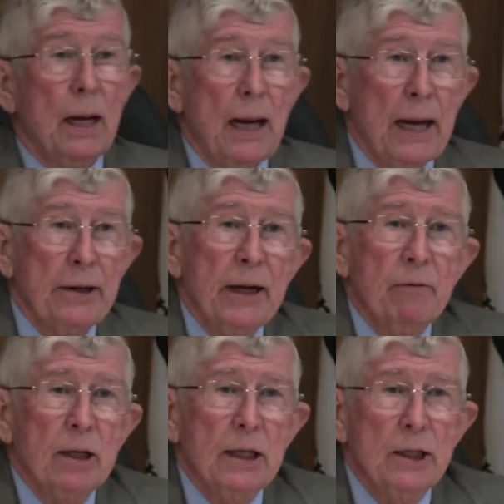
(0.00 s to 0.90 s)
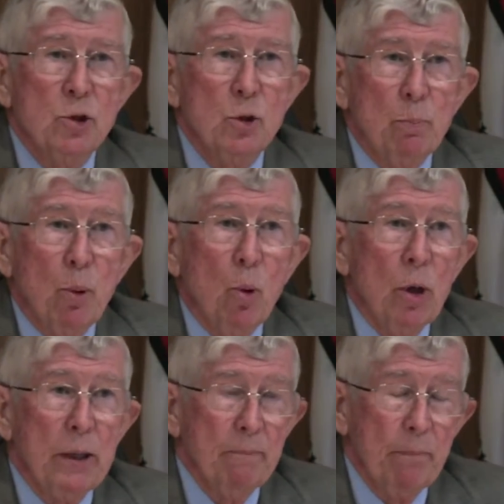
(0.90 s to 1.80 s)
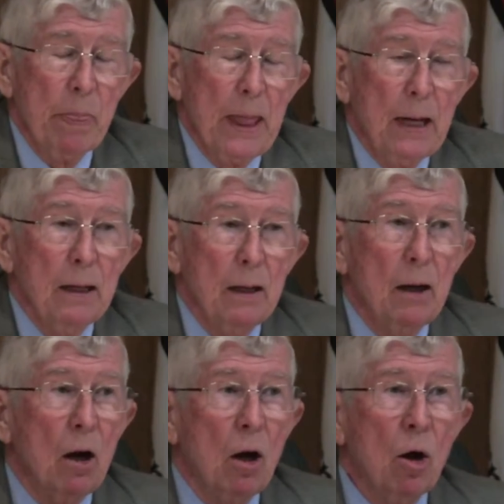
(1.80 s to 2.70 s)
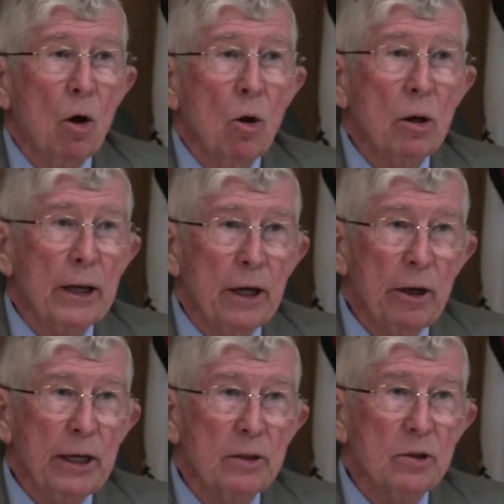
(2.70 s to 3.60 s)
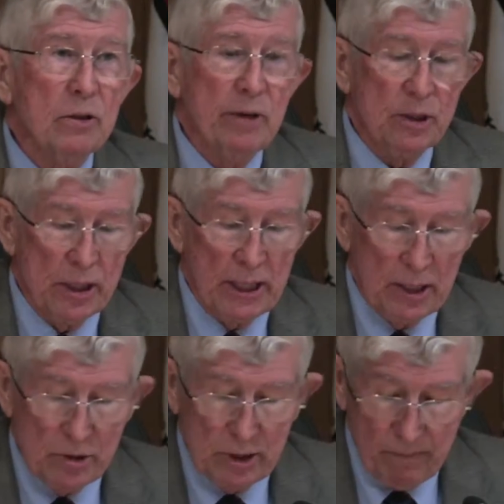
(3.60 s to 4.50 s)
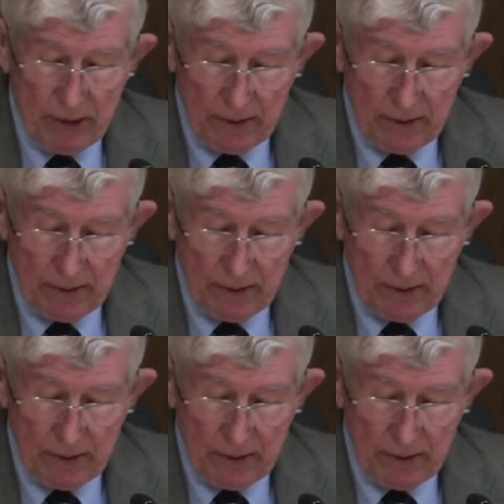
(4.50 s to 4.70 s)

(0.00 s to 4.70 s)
I definitely support all areas of education,